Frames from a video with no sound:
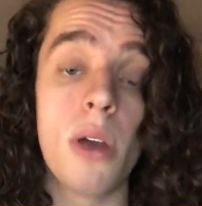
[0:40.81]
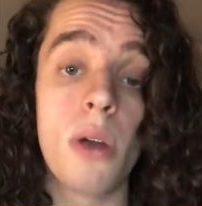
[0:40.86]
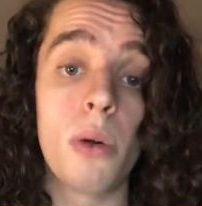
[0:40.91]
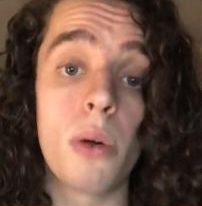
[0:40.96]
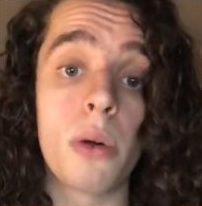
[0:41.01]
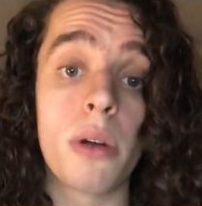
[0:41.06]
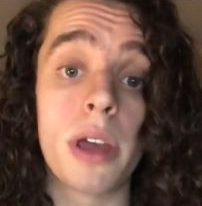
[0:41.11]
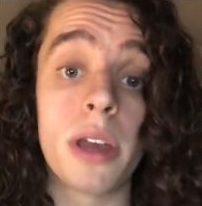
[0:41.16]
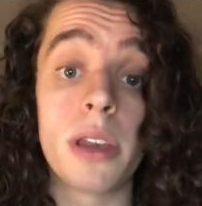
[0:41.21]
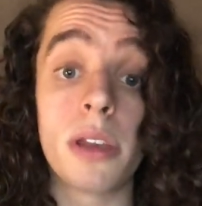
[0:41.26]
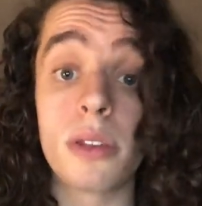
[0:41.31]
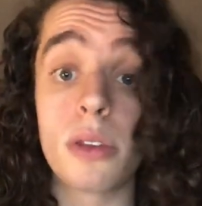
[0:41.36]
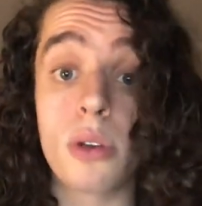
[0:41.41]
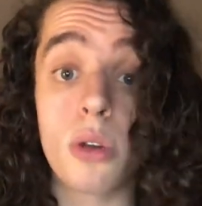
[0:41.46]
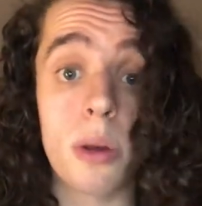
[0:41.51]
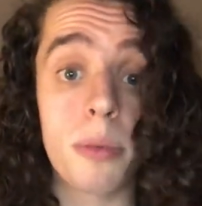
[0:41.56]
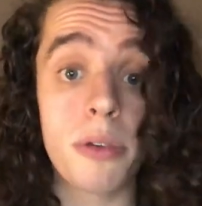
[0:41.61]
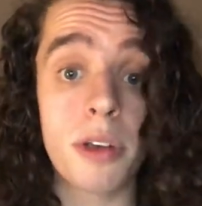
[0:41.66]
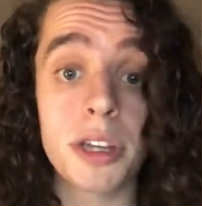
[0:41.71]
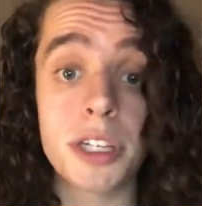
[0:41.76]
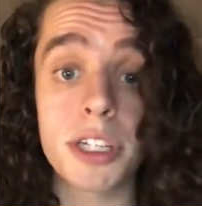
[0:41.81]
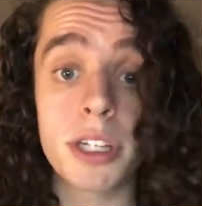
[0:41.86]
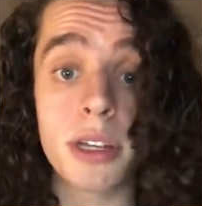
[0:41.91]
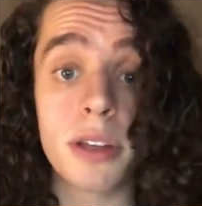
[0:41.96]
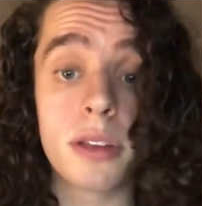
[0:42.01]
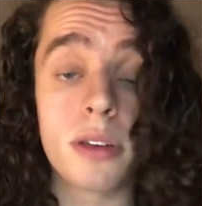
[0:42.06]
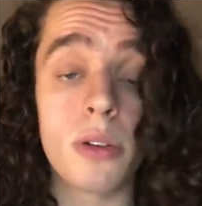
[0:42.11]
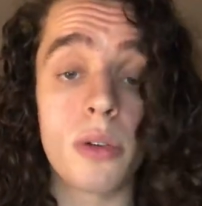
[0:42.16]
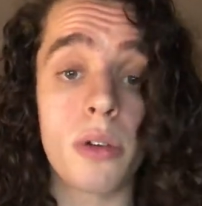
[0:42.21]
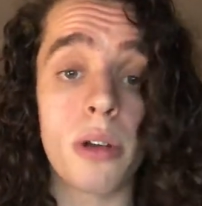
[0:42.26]
or any other
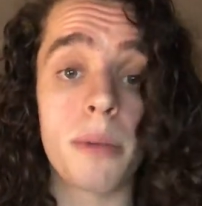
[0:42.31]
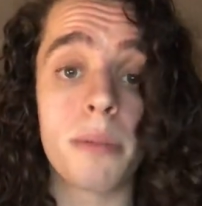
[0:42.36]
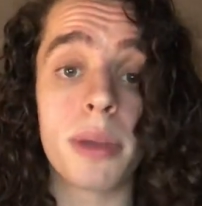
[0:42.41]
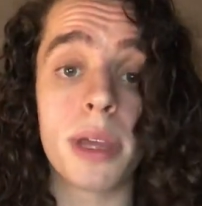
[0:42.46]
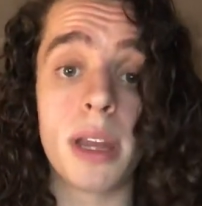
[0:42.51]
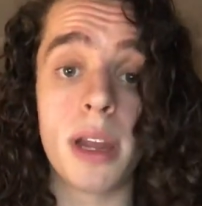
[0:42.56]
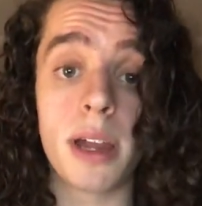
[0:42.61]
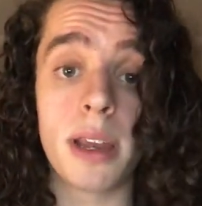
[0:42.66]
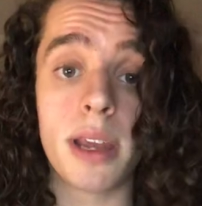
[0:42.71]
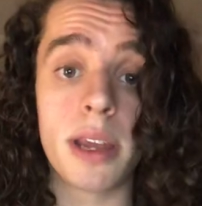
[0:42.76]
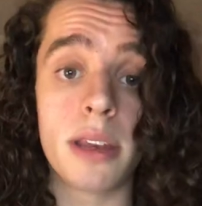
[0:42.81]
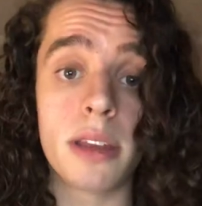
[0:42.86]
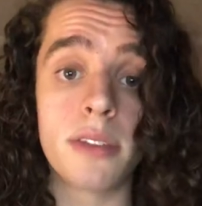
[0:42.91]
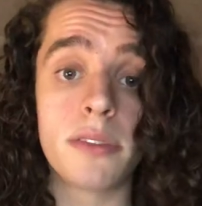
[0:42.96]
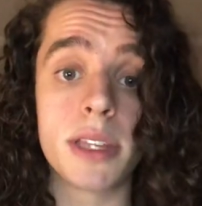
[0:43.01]
corporation or impede on any of